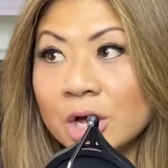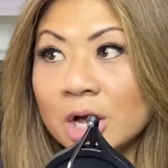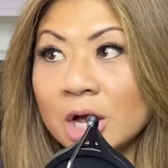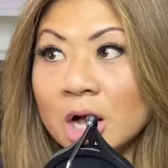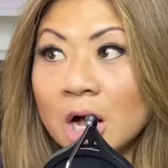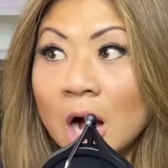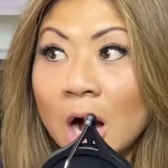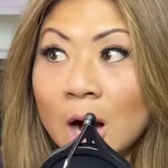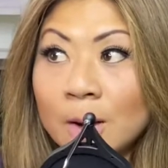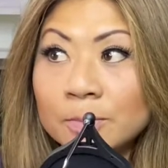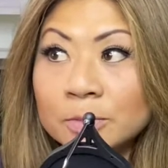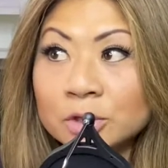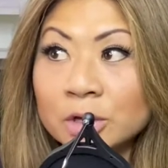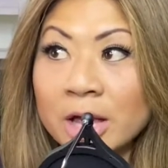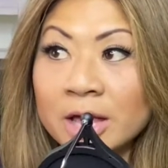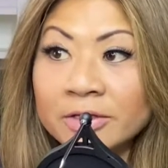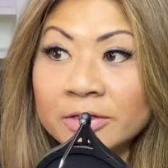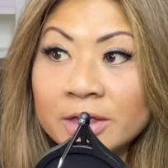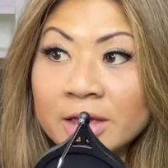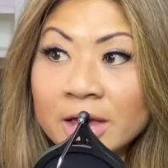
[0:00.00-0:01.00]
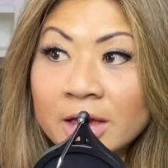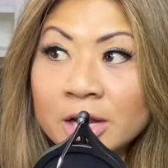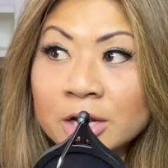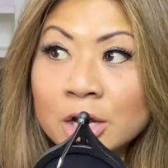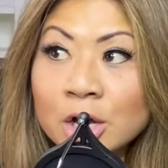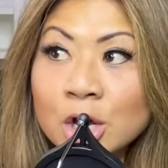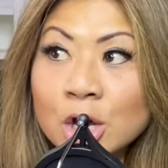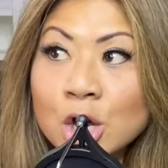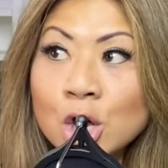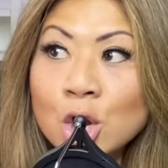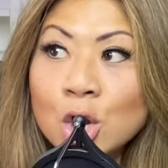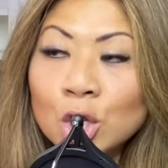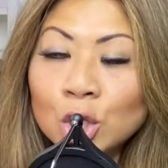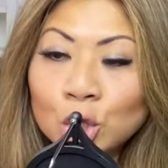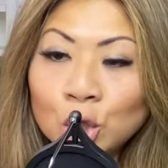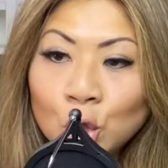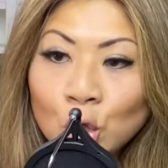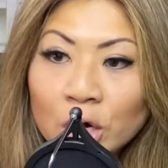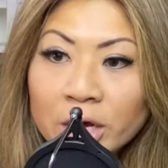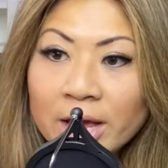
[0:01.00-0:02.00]
and then
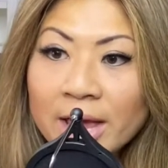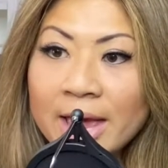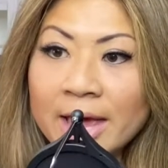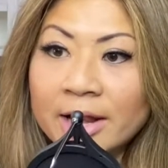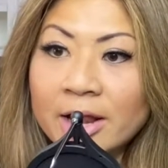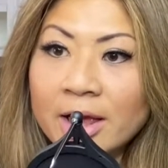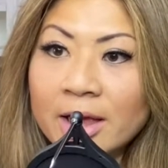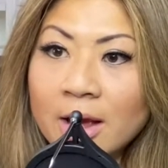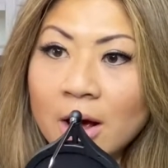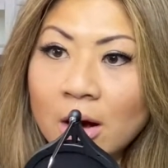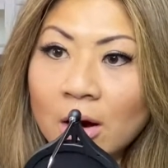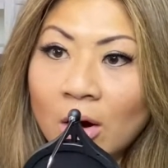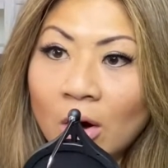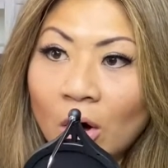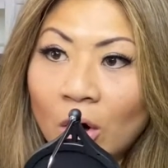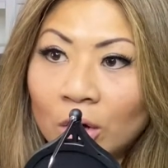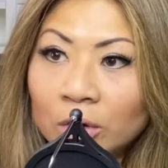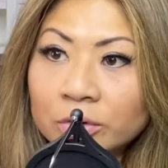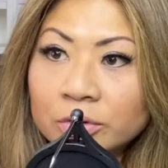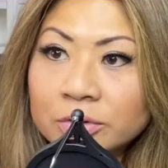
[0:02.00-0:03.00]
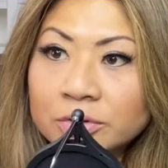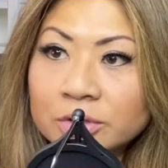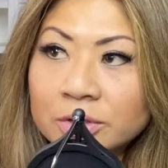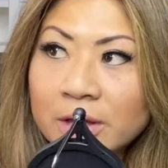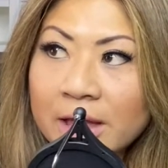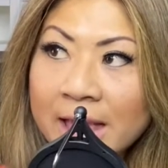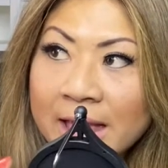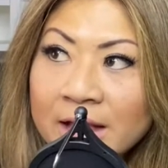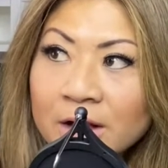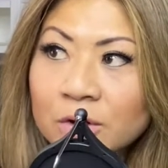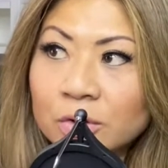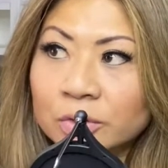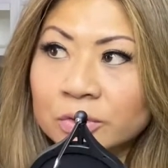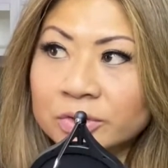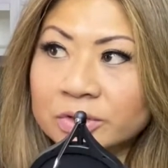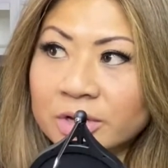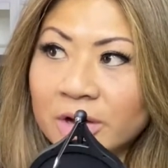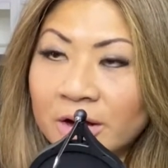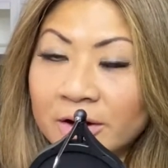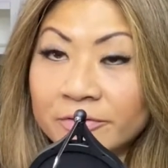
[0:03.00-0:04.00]
look at all angles
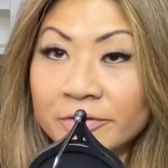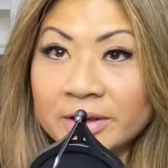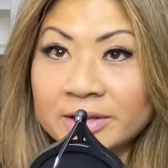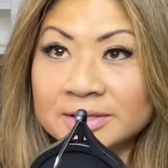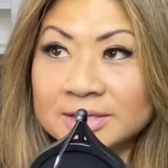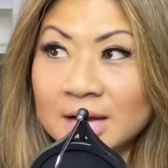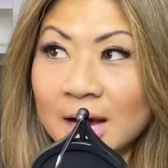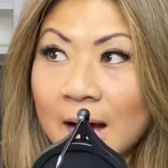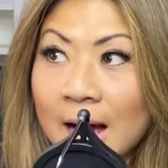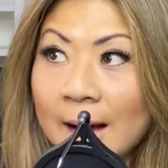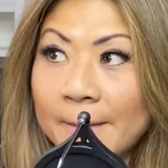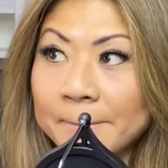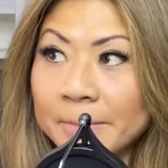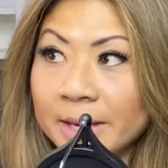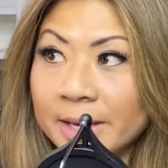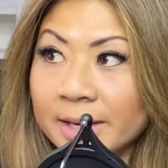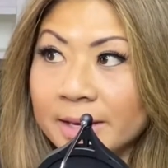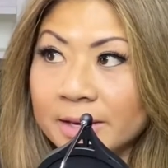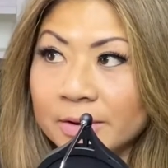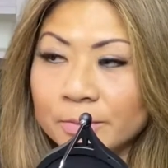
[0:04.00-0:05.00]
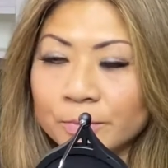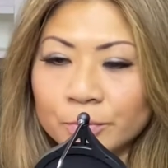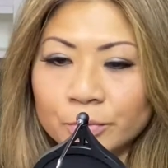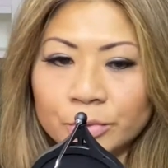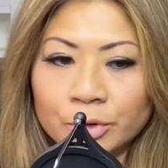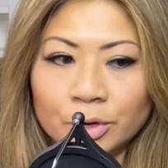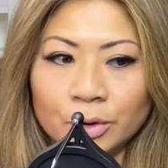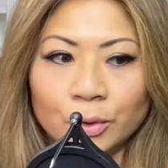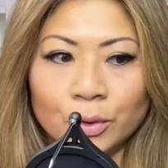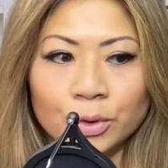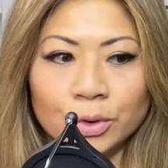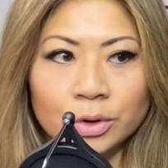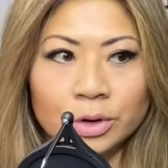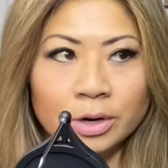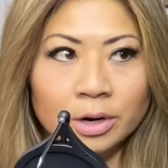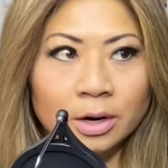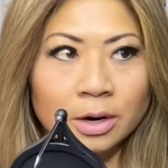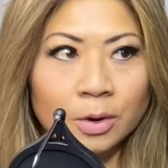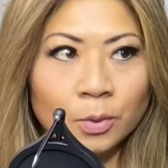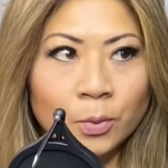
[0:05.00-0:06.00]
of a topic,
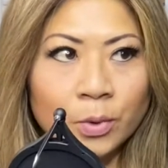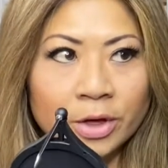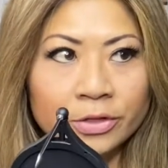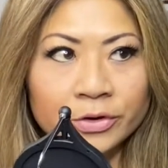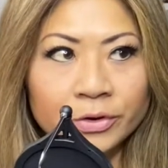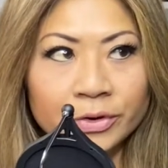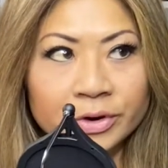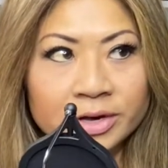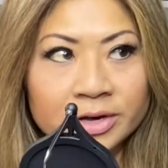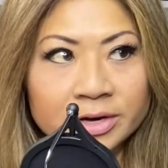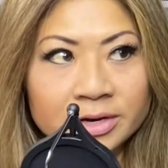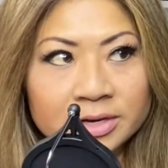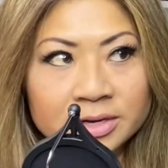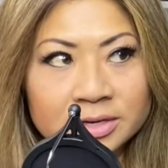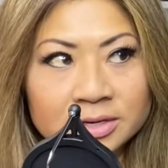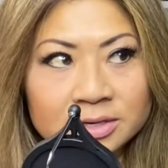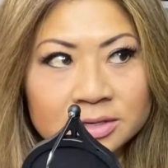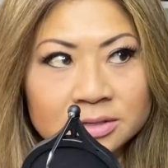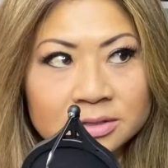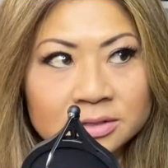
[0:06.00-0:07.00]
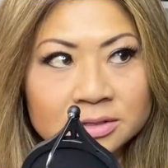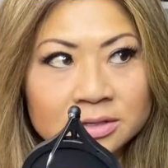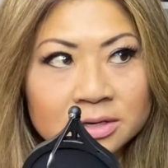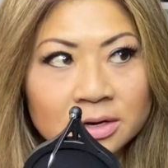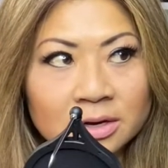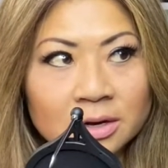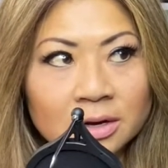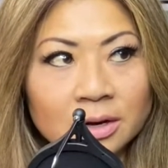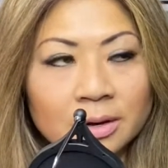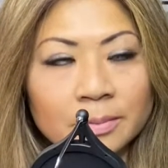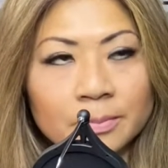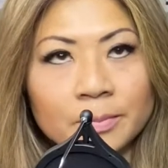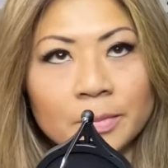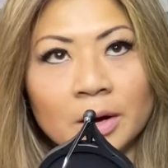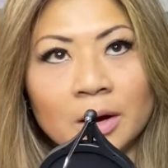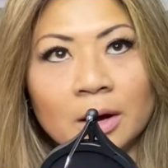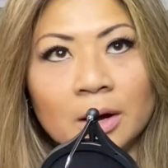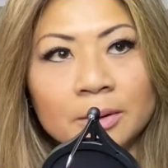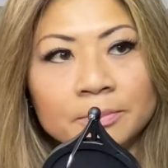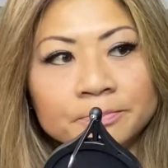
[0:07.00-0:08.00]
whether it is
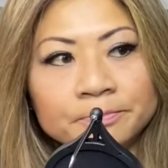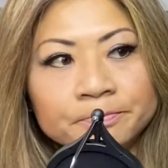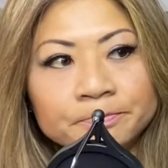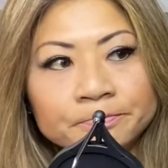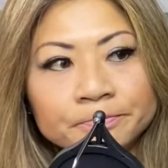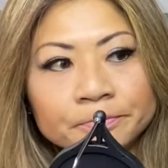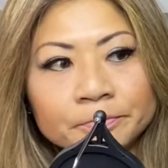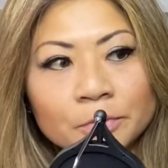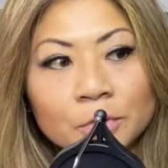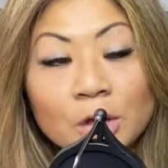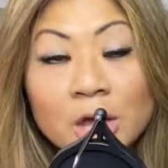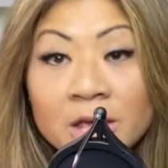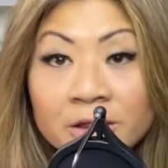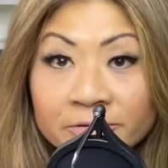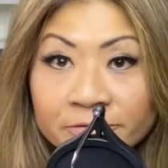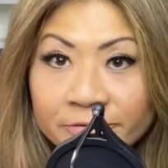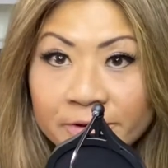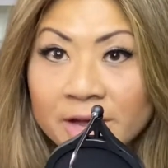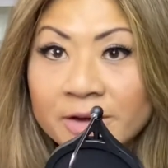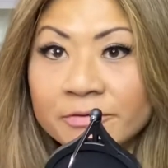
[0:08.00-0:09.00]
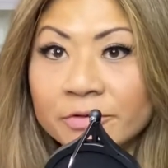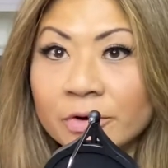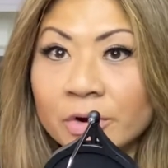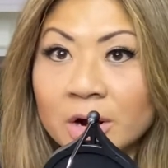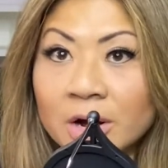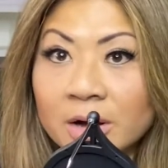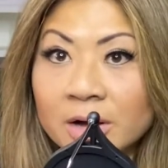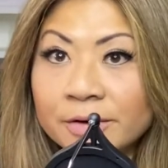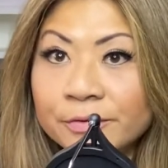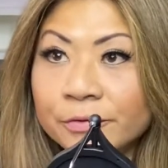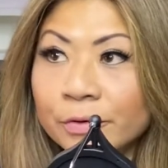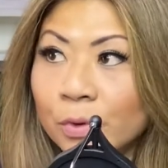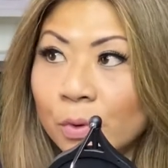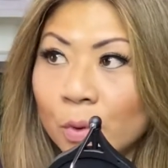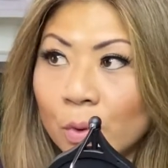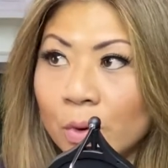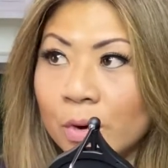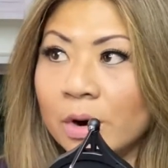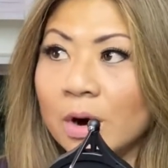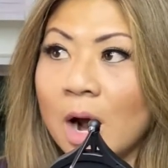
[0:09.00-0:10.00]
in favor of
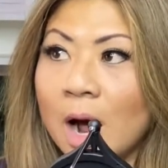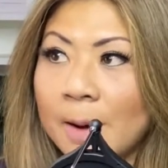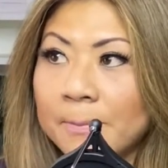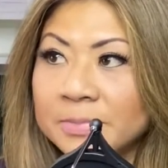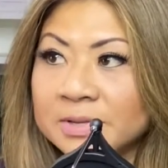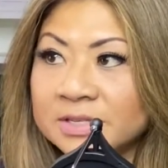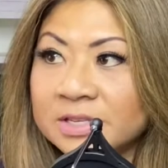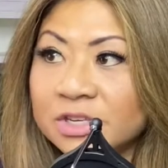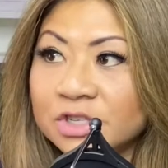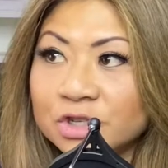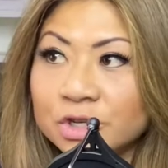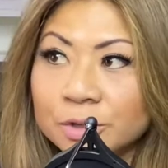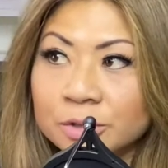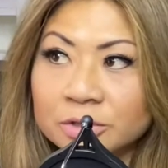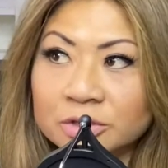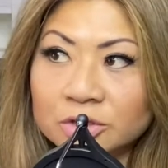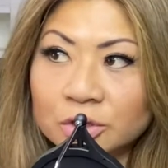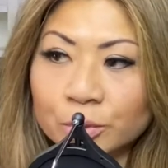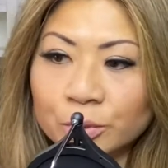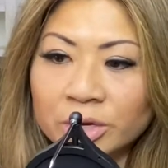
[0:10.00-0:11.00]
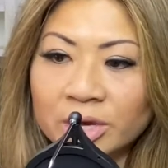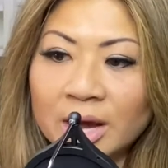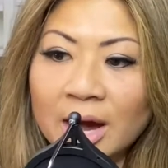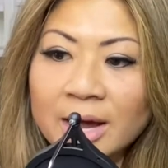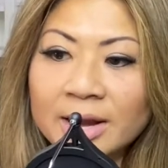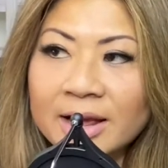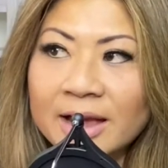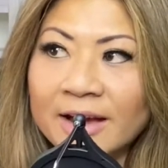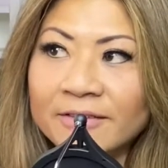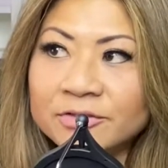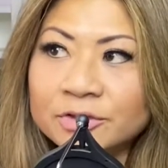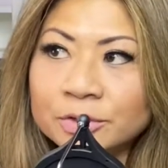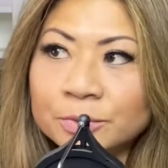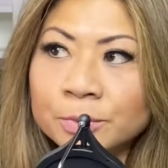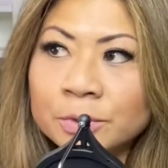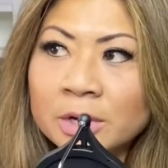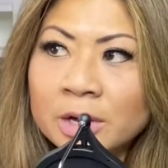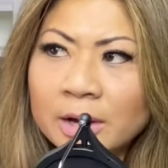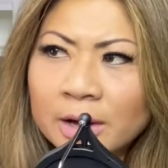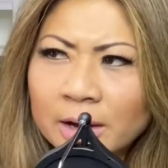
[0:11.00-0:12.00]
or opposition. So you kind of have to,
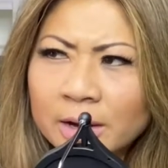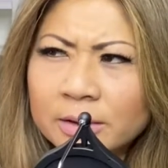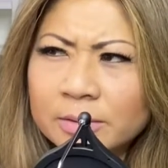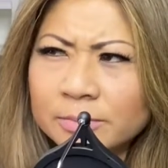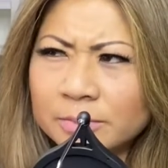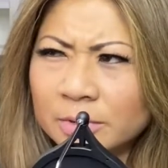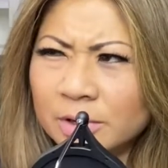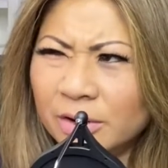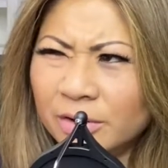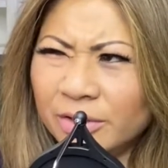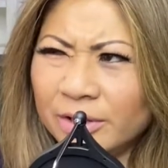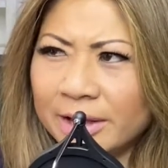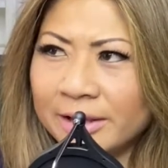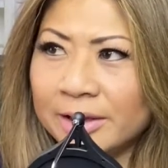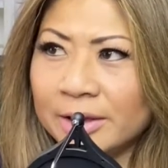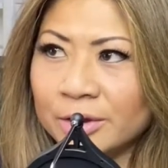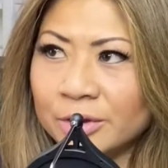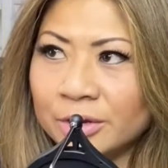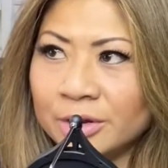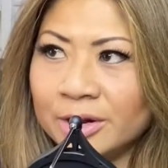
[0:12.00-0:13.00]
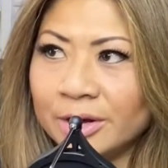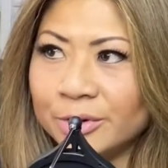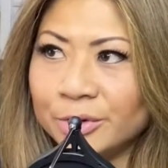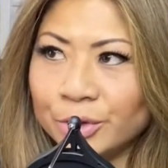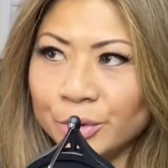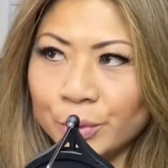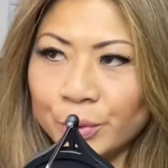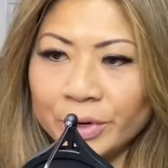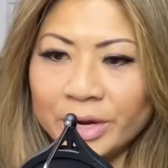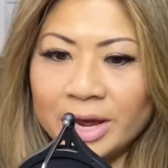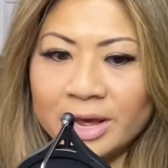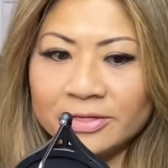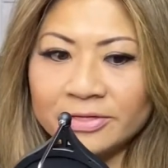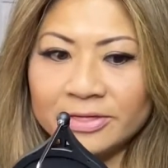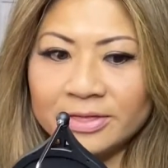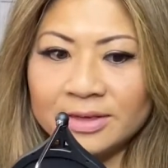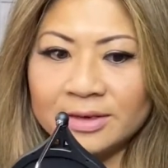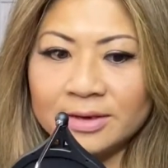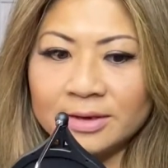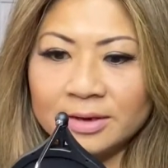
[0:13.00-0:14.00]
you create
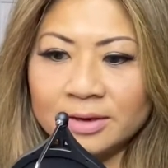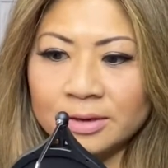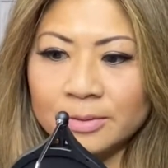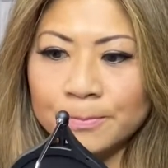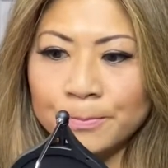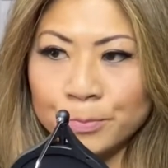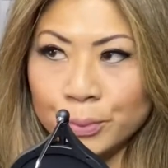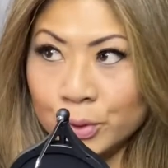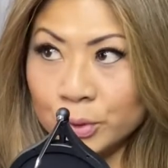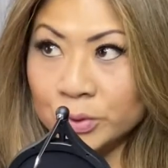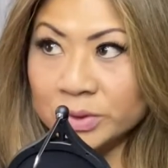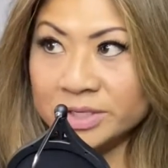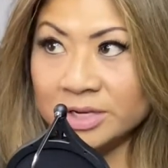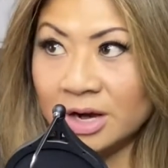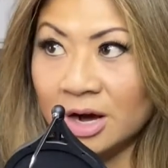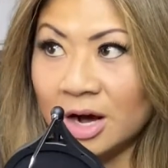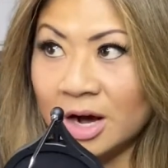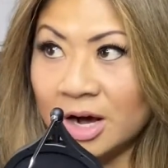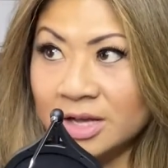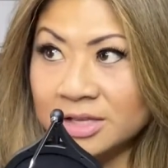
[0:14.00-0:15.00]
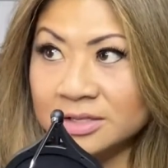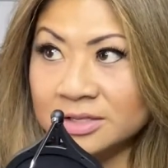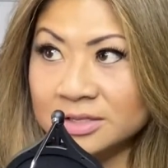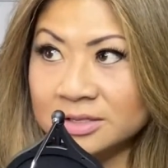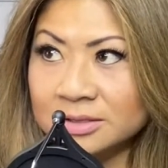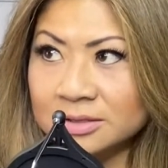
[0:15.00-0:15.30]
the pros and cons